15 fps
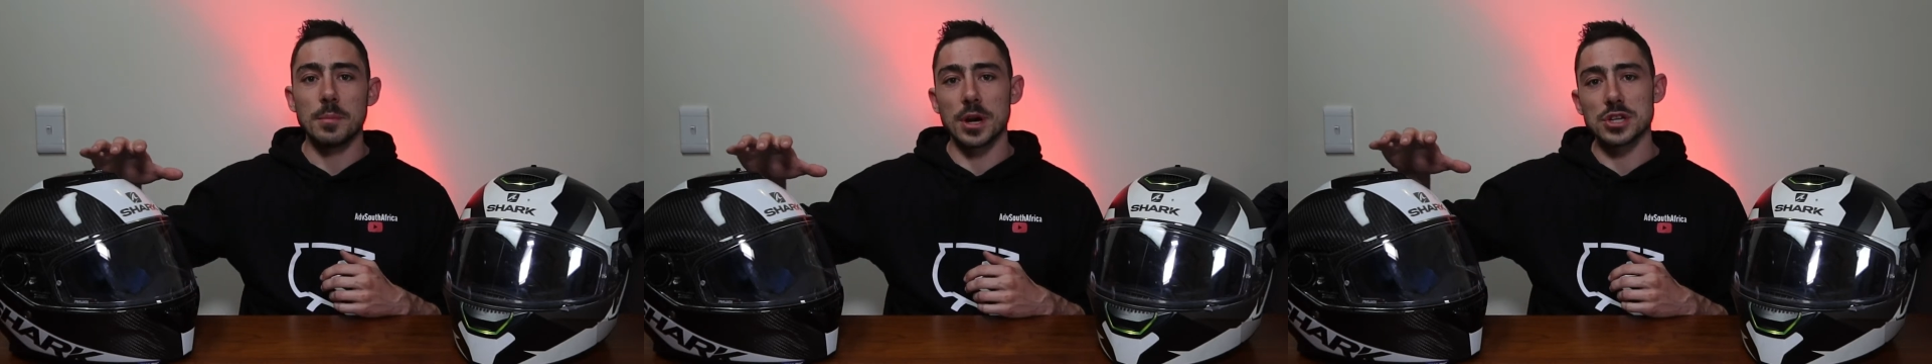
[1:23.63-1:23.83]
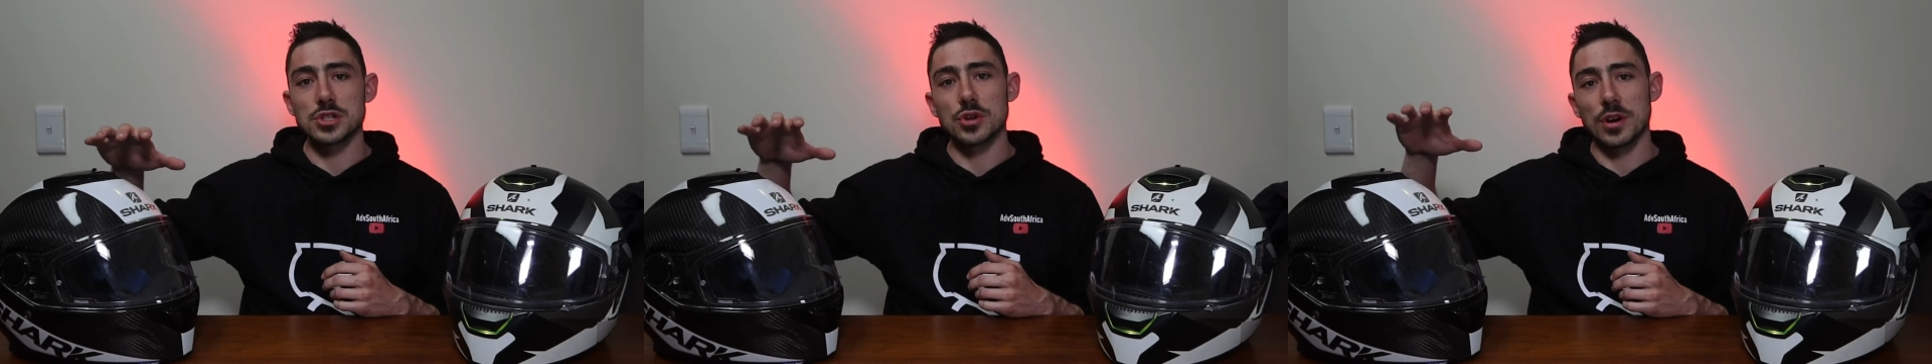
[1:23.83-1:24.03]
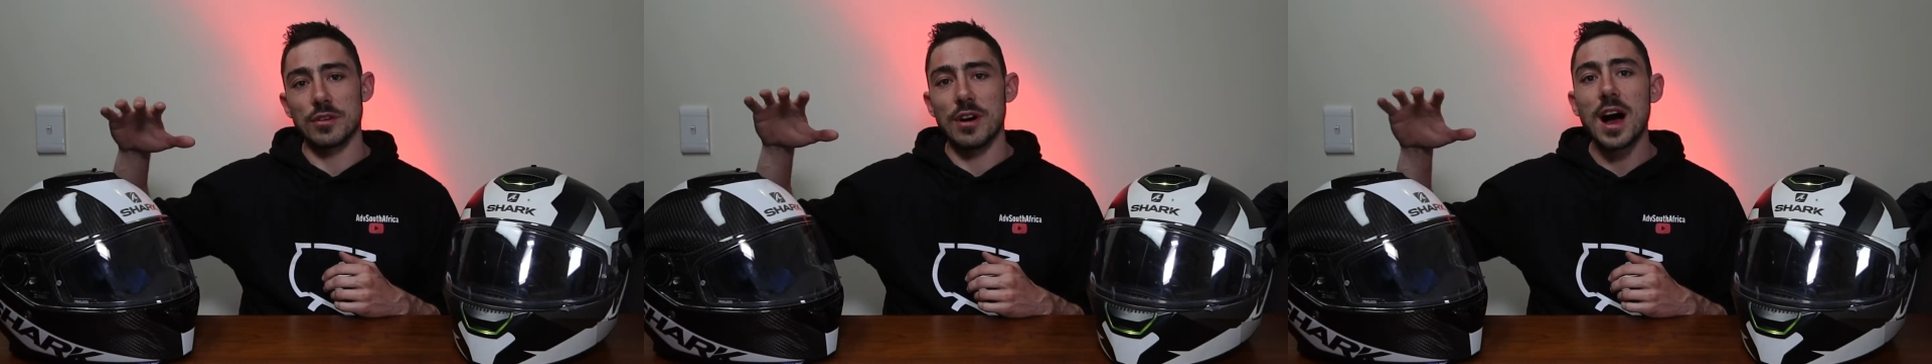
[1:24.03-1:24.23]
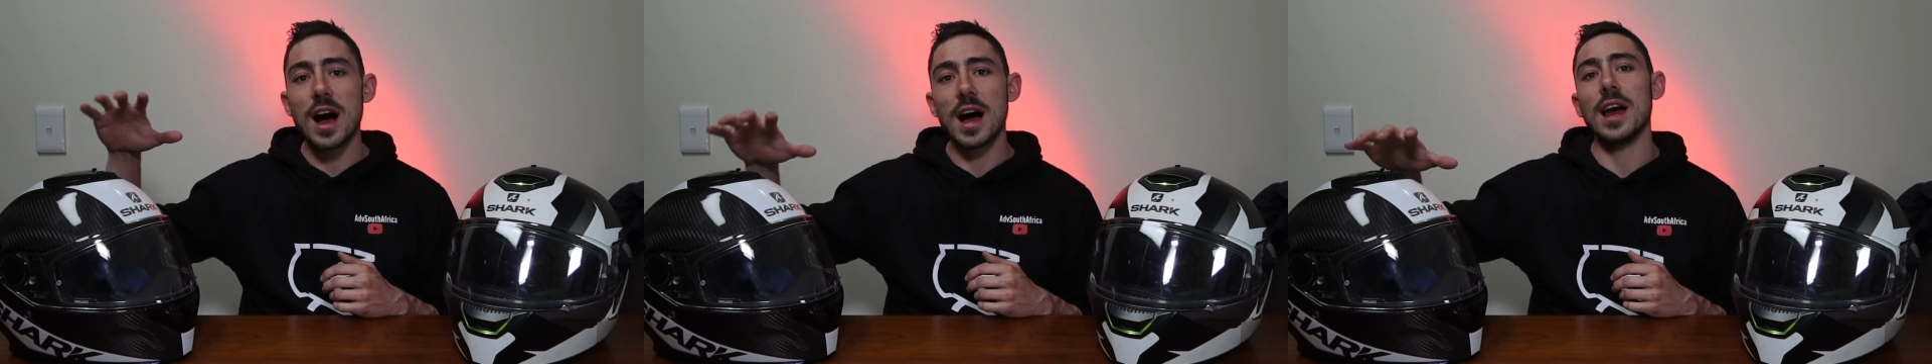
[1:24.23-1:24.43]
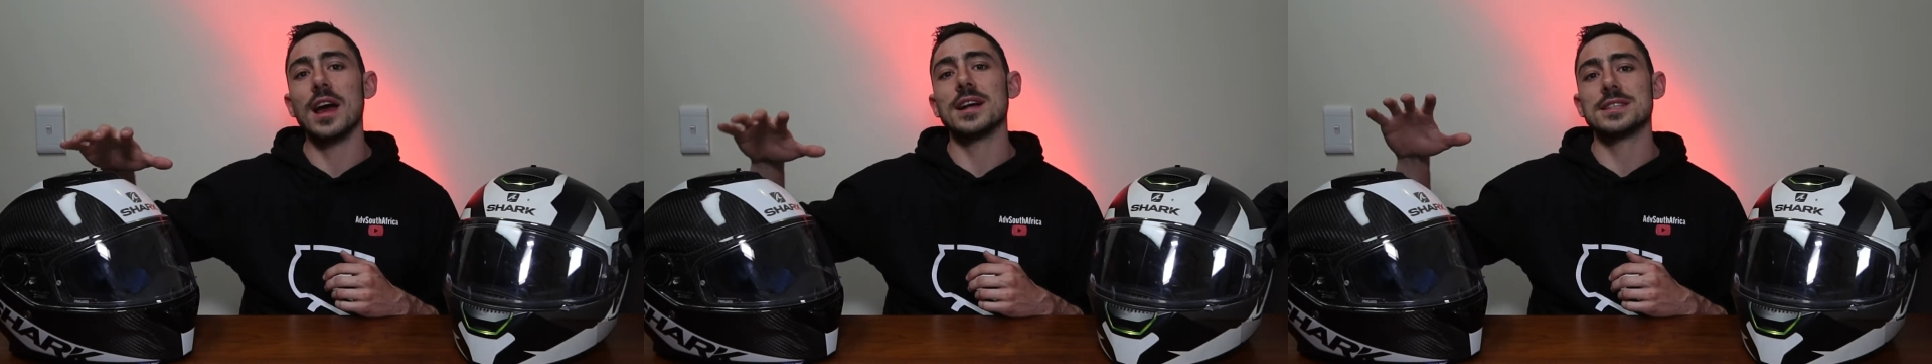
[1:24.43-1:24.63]
but a sort of
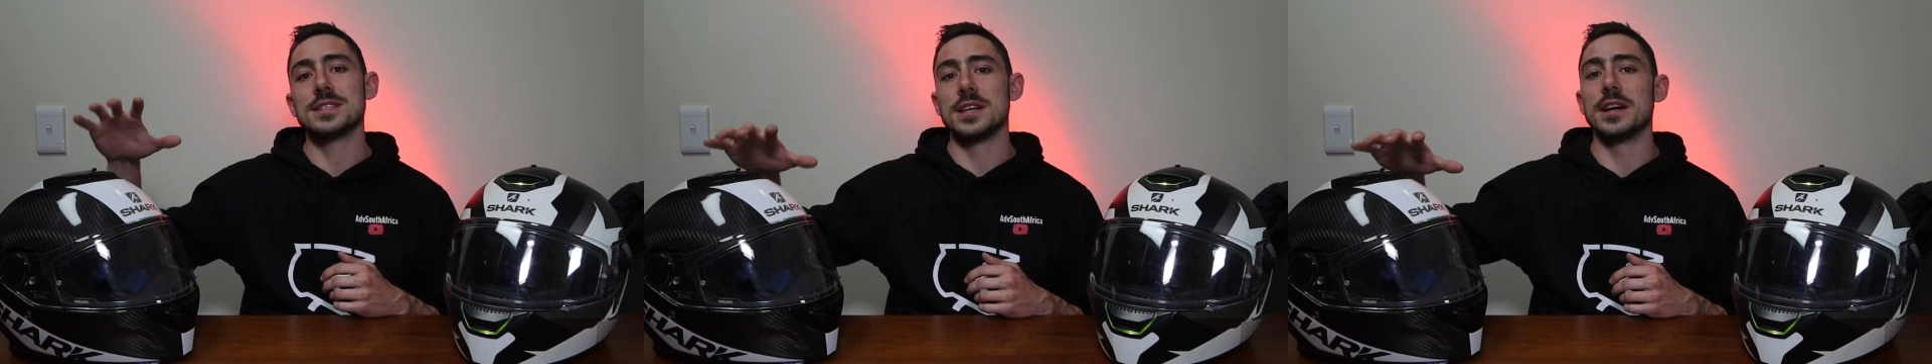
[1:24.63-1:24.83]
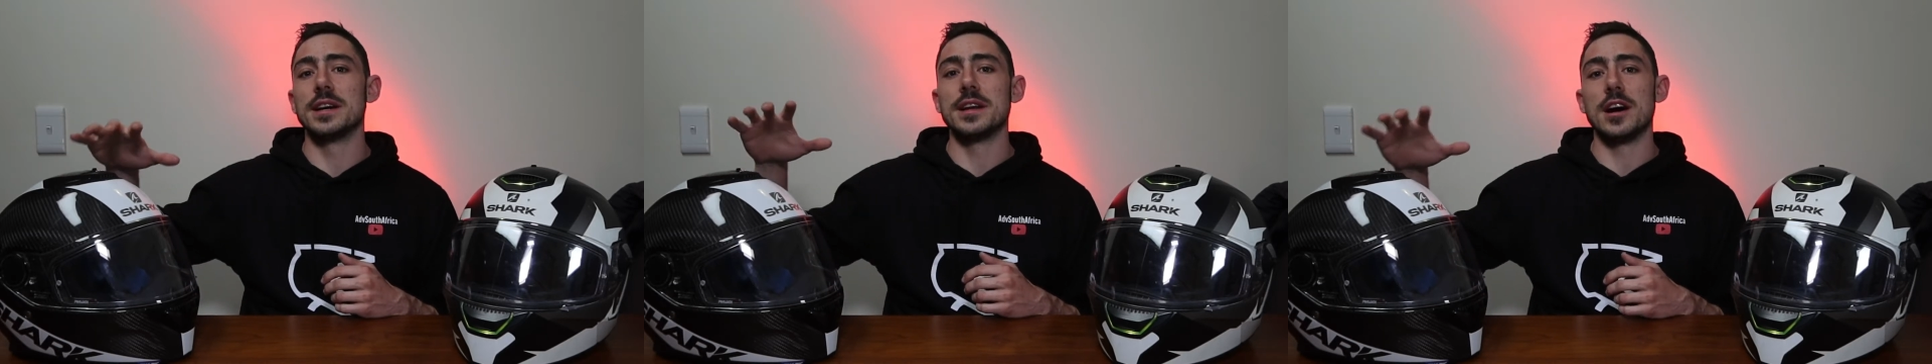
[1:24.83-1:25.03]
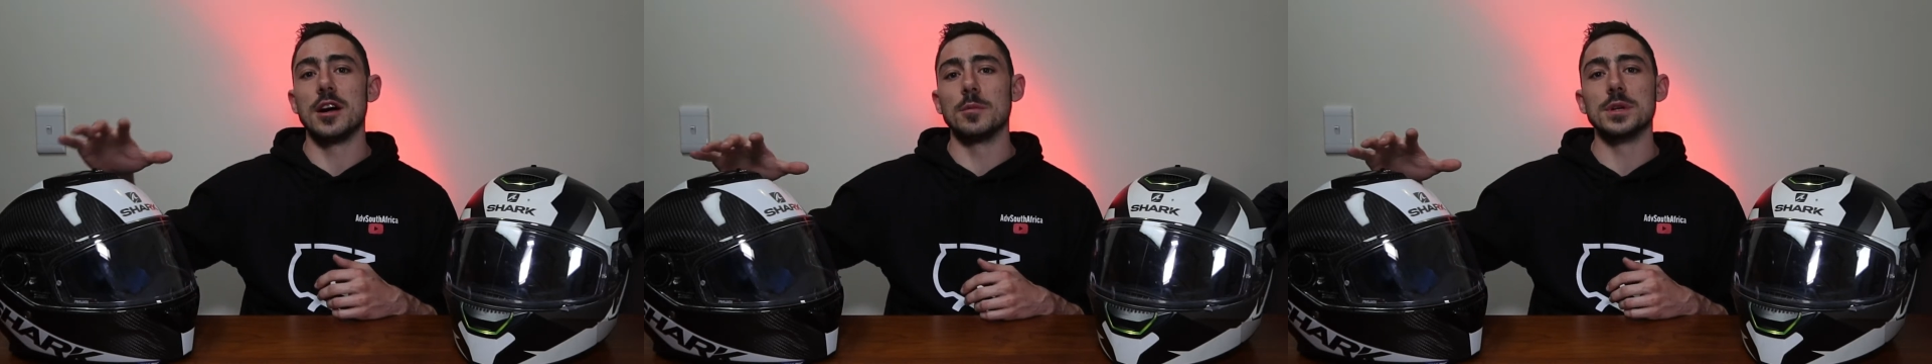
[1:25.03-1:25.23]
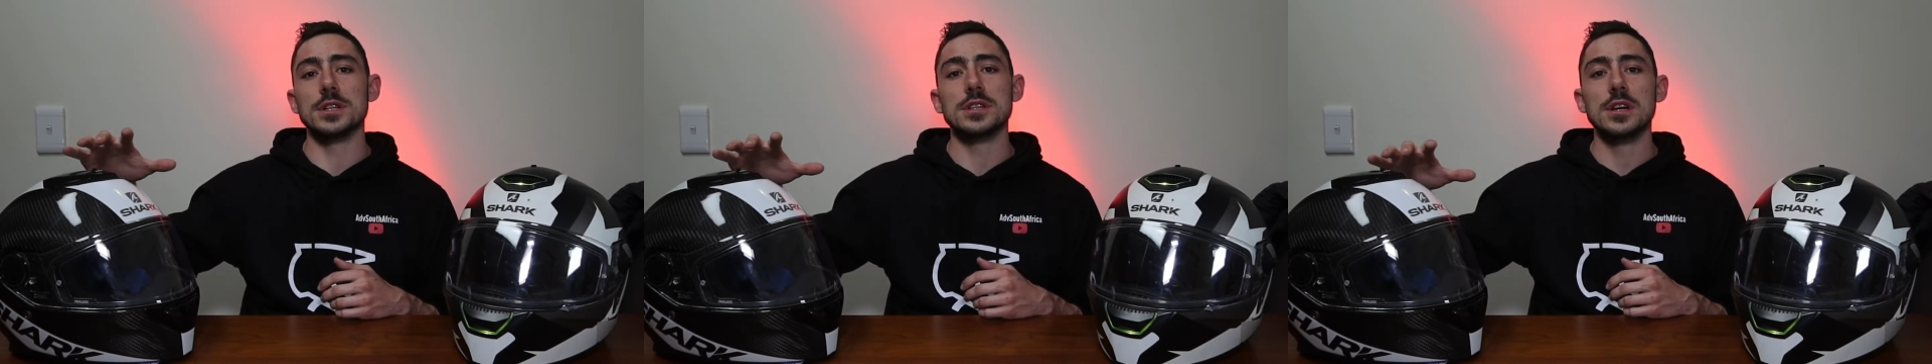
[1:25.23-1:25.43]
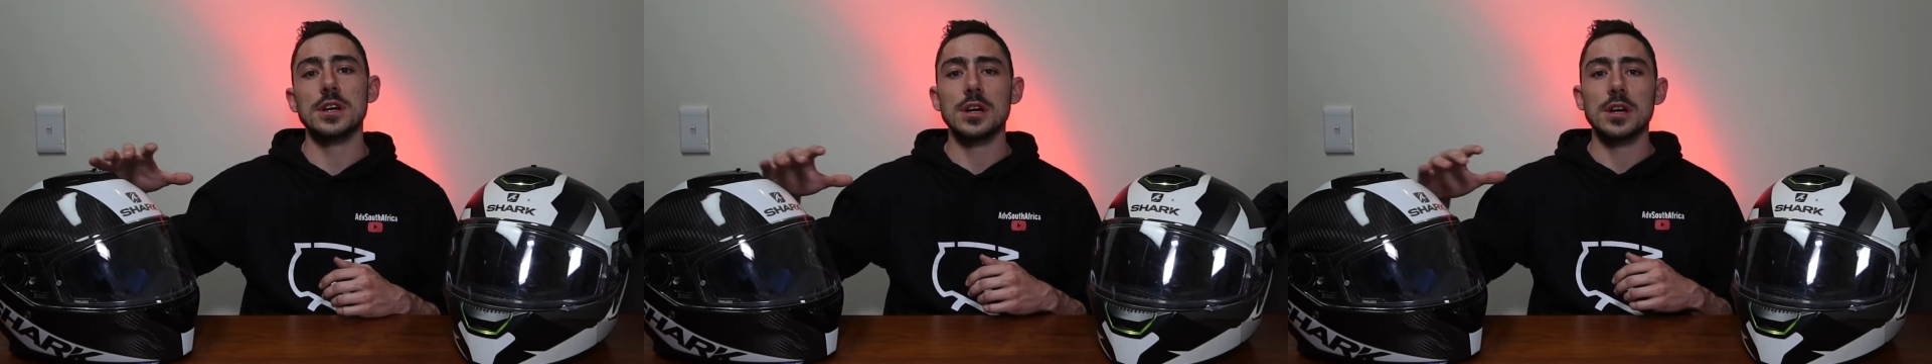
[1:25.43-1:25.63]
higher tiered helmet.